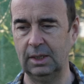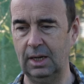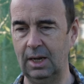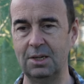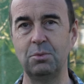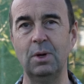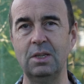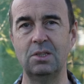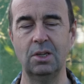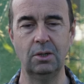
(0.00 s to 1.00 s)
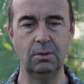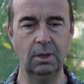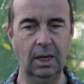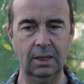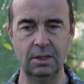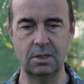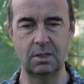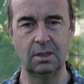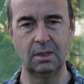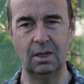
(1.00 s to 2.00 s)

uh, as weeds do and